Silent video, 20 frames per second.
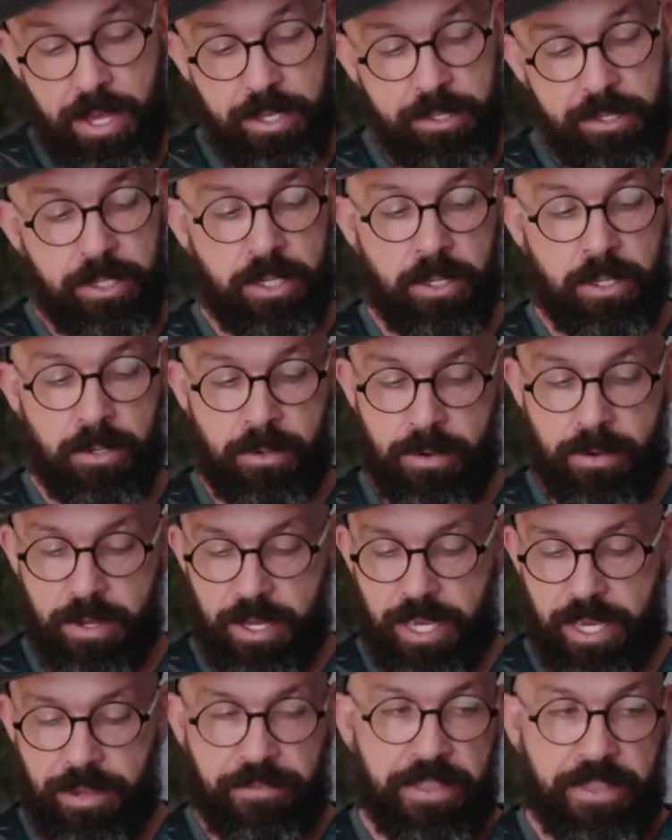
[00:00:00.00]
So
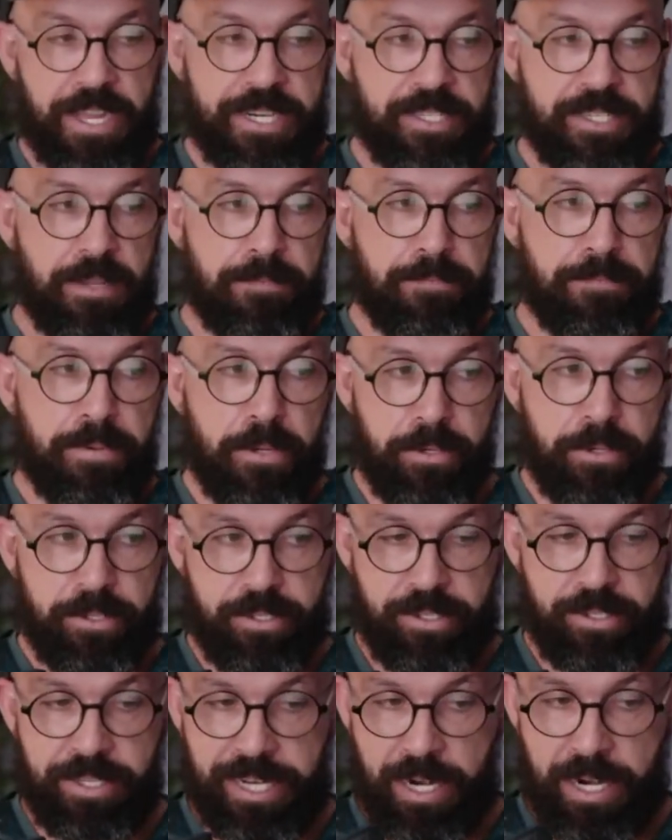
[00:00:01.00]
if there's the
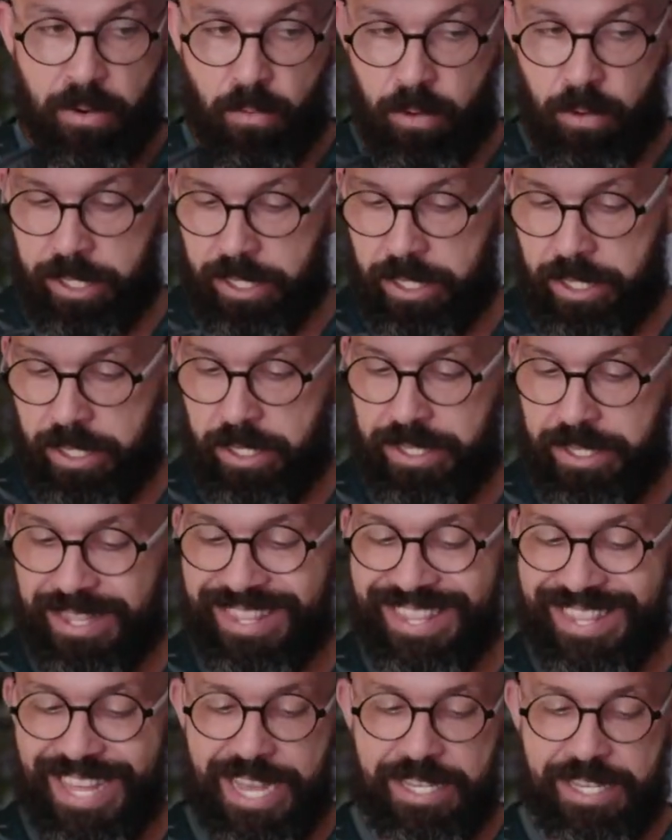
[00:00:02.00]
boot that I want to
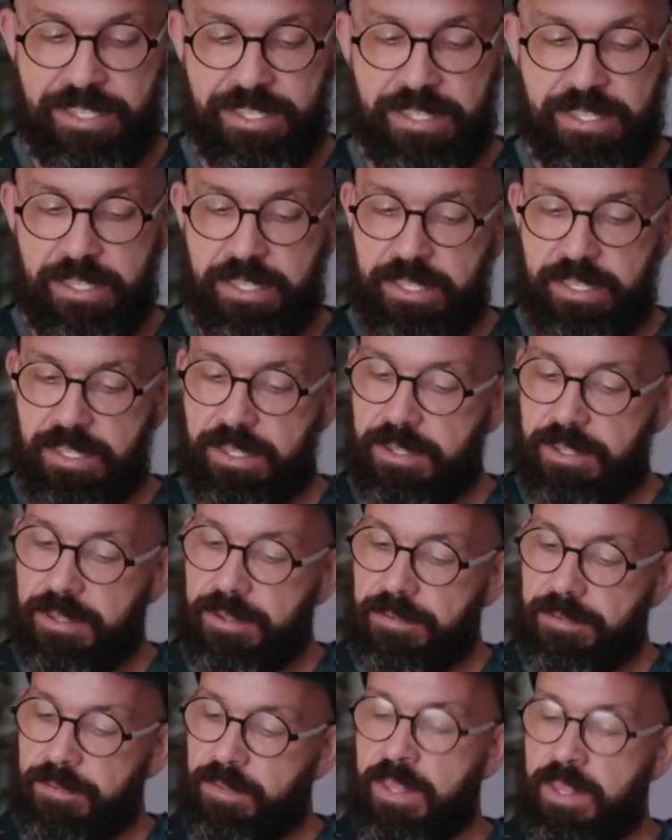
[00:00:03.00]
test
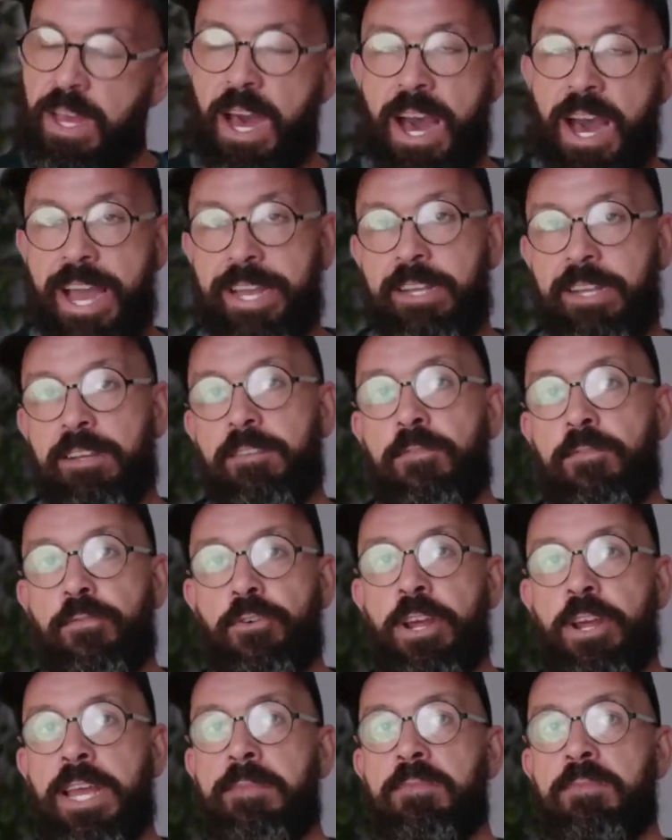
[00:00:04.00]
the Icon
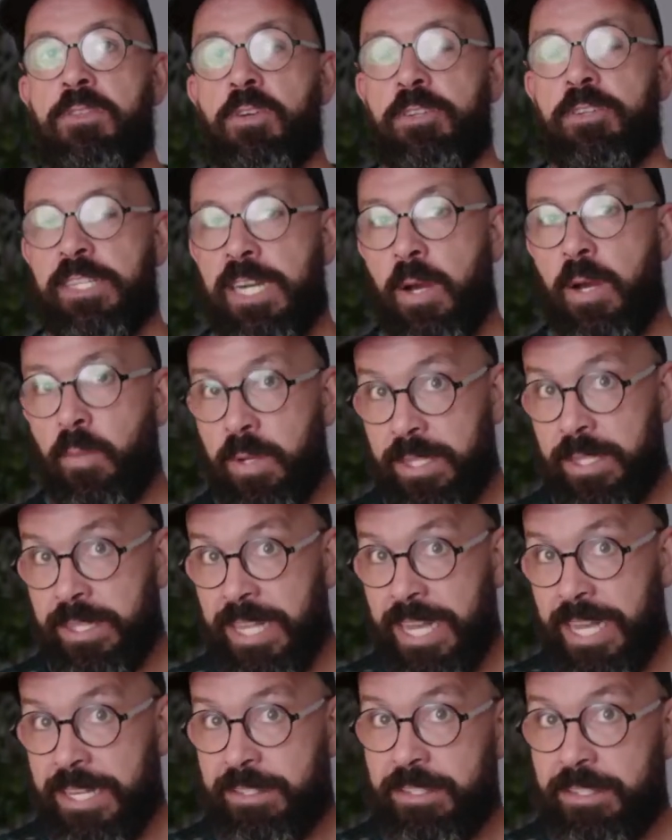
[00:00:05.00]
frames or that I want to
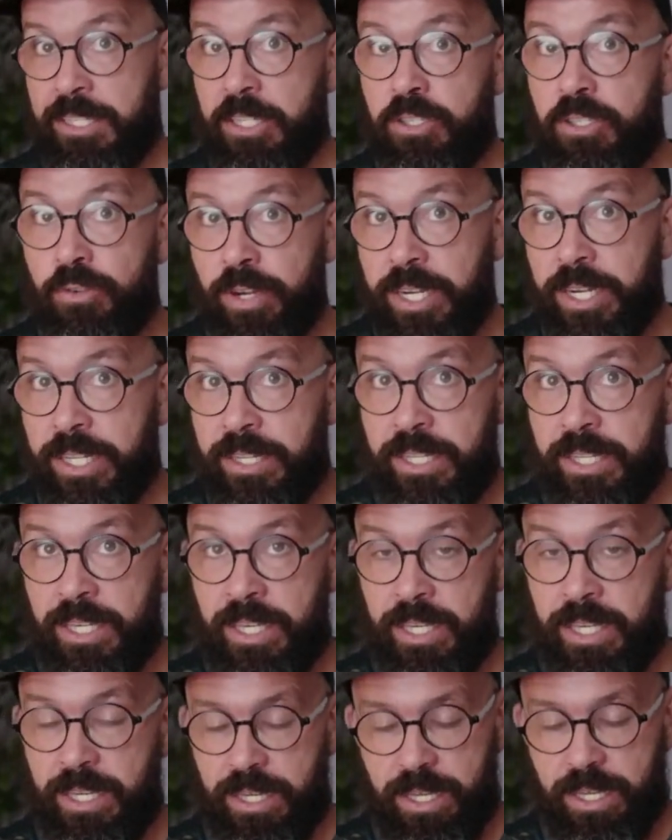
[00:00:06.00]
test the
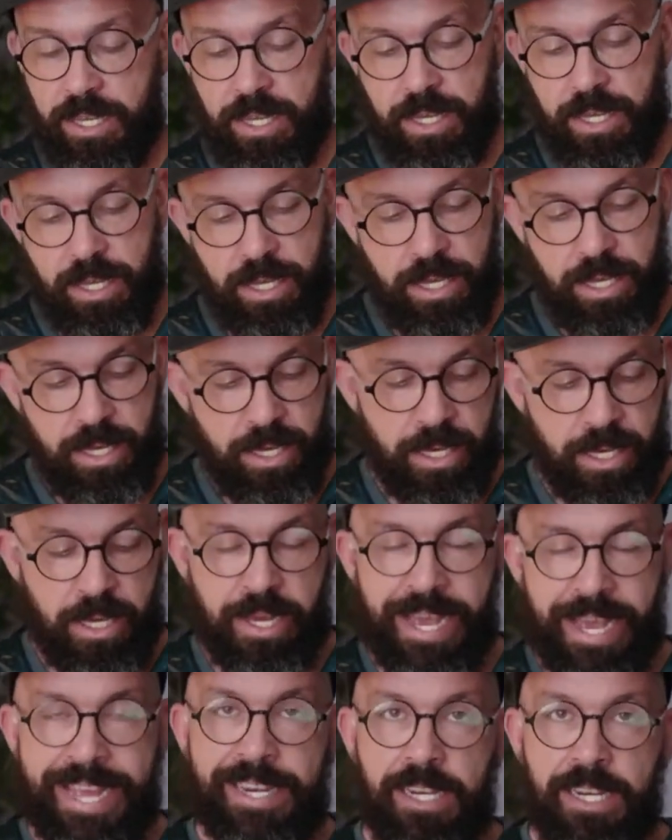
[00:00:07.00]
Trinity
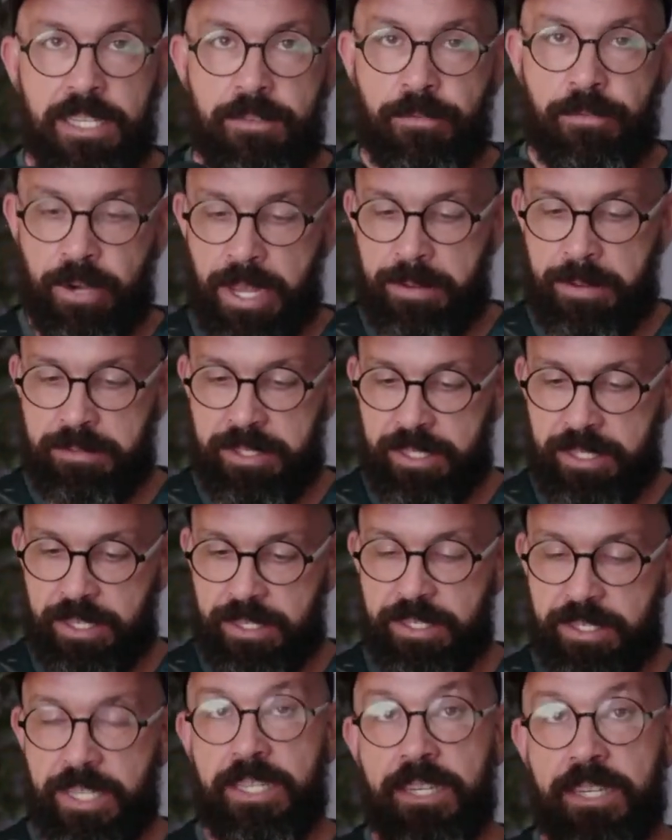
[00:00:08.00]
endless frames, this
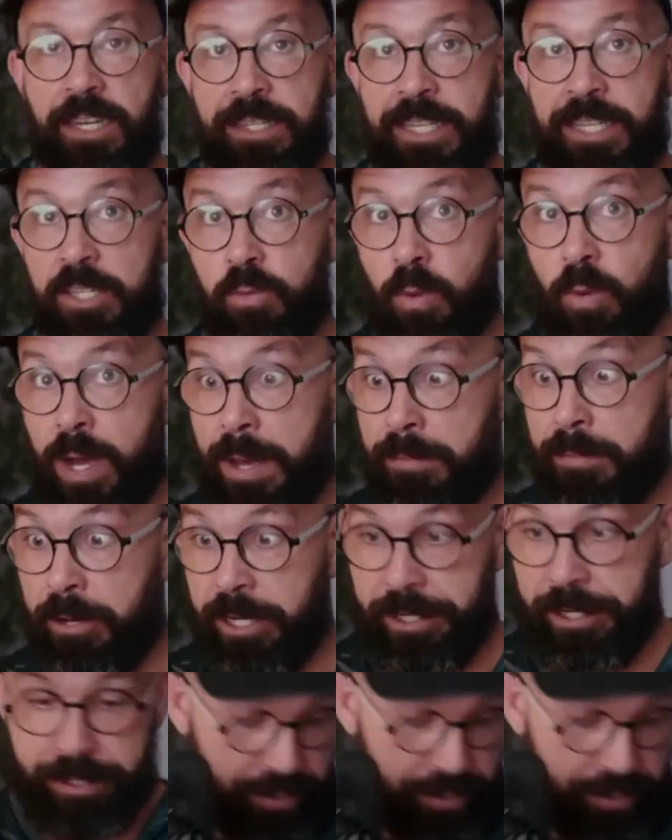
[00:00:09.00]
is it, and that's why I bought